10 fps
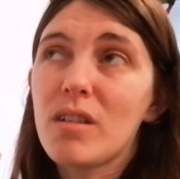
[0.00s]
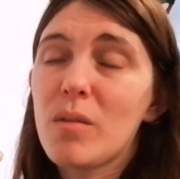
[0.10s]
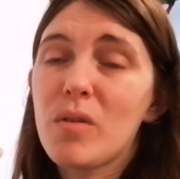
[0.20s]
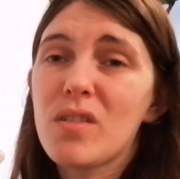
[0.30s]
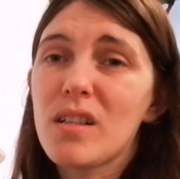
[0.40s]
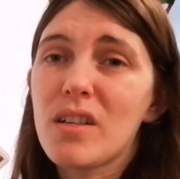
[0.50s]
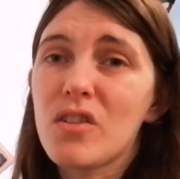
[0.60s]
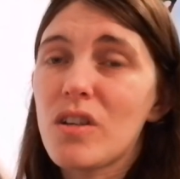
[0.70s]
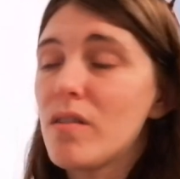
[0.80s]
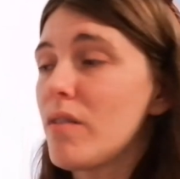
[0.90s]
I think I bought it
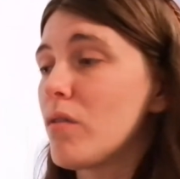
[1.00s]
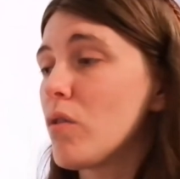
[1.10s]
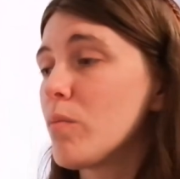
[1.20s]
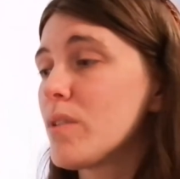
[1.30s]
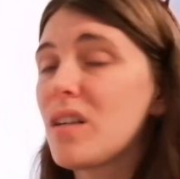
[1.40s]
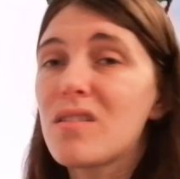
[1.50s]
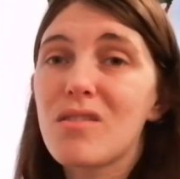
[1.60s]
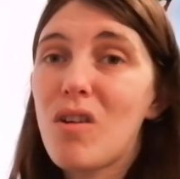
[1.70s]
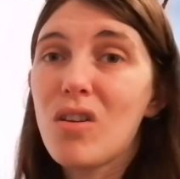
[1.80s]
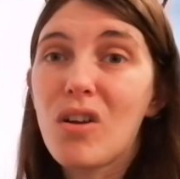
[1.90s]
last year and never opened it because
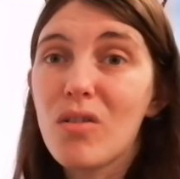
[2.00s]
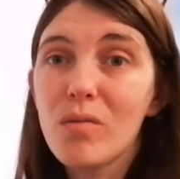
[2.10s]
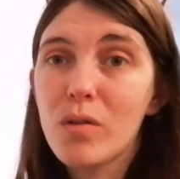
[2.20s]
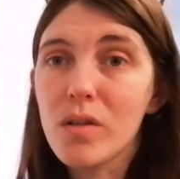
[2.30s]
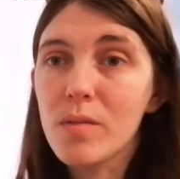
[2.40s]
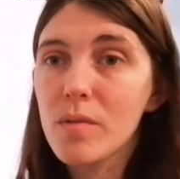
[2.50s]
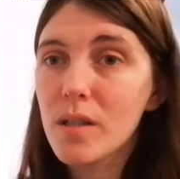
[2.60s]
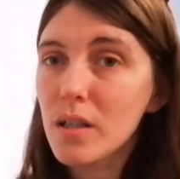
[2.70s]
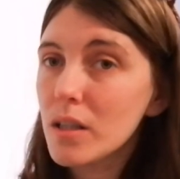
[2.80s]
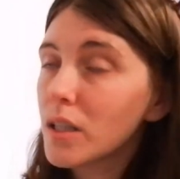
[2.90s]
they're all on over
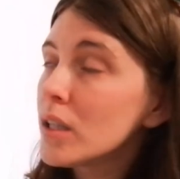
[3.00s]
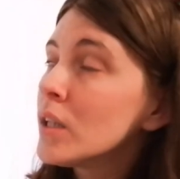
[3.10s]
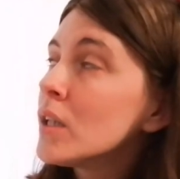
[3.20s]
Christmas, aren't they?